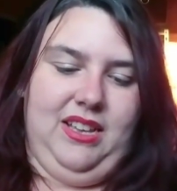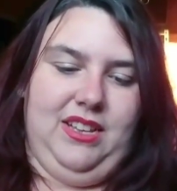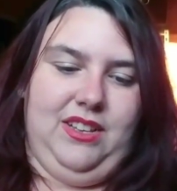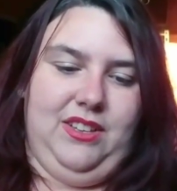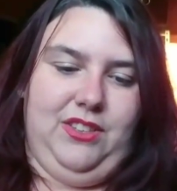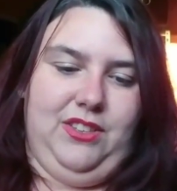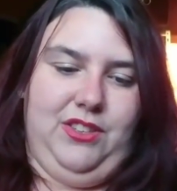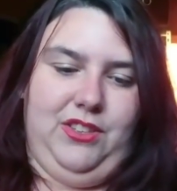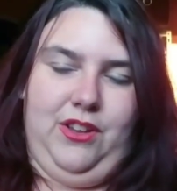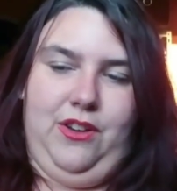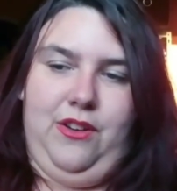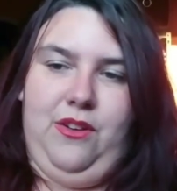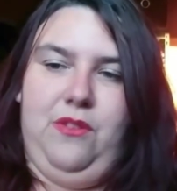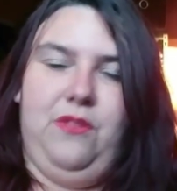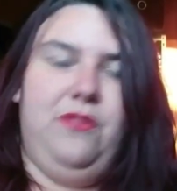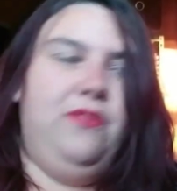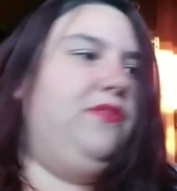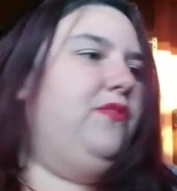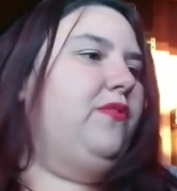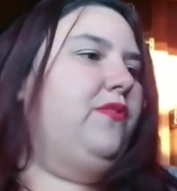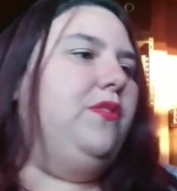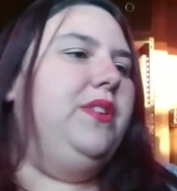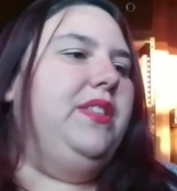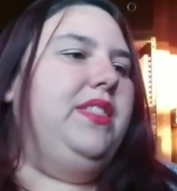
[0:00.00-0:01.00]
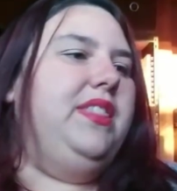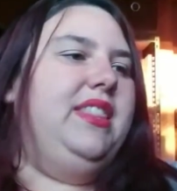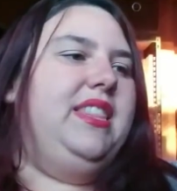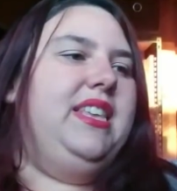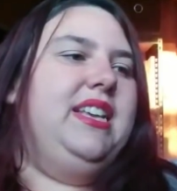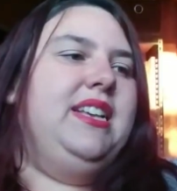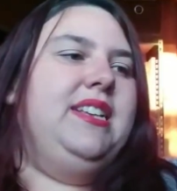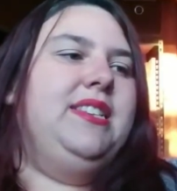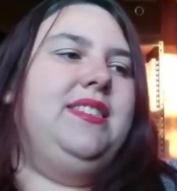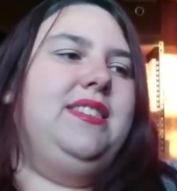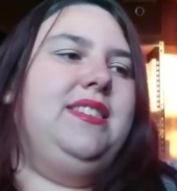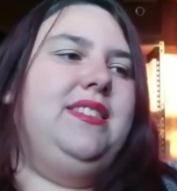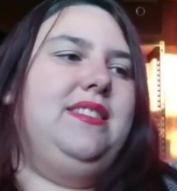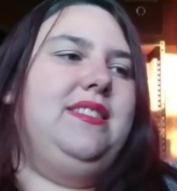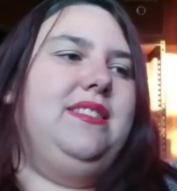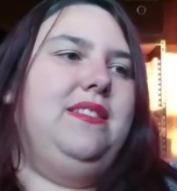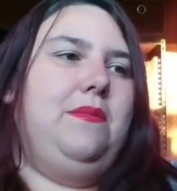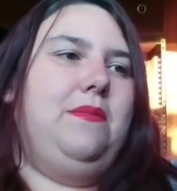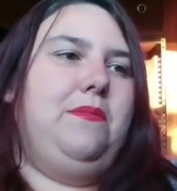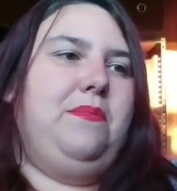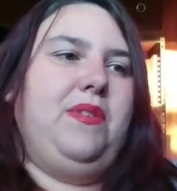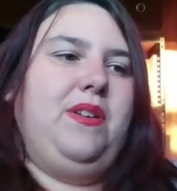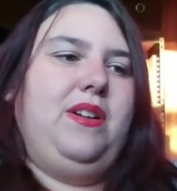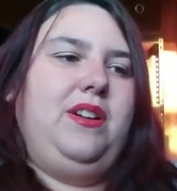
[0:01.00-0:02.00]
So for this
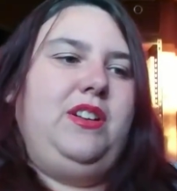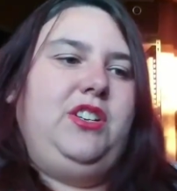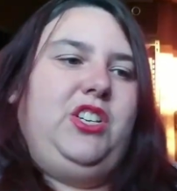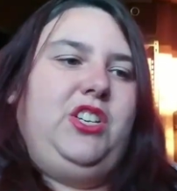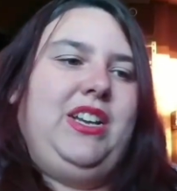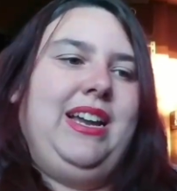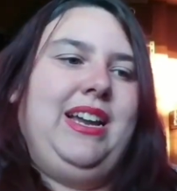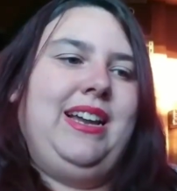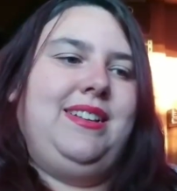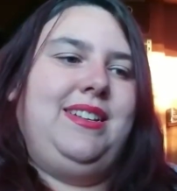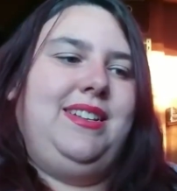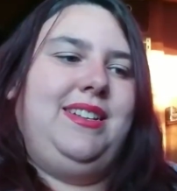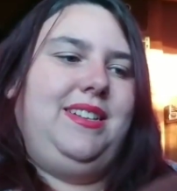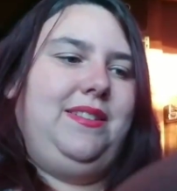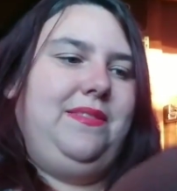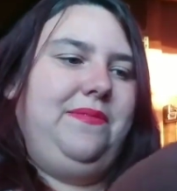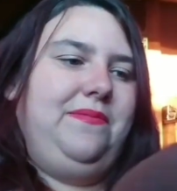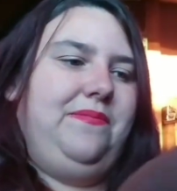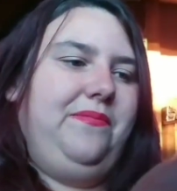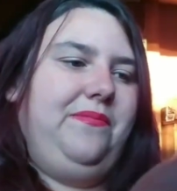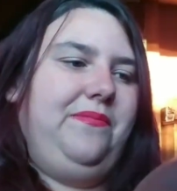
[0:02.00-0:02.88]
project,